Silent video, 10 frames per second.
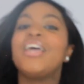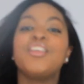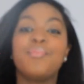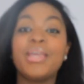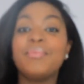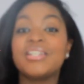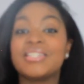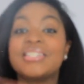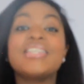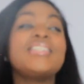and your baby
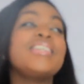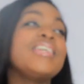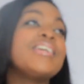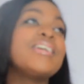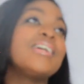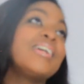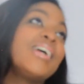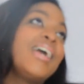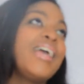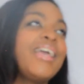just sits
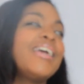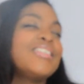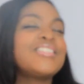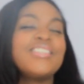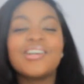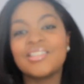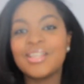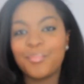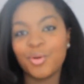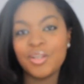here and
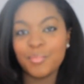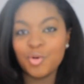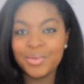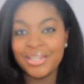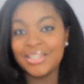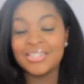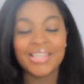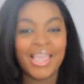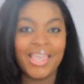snuggles up on your boobies,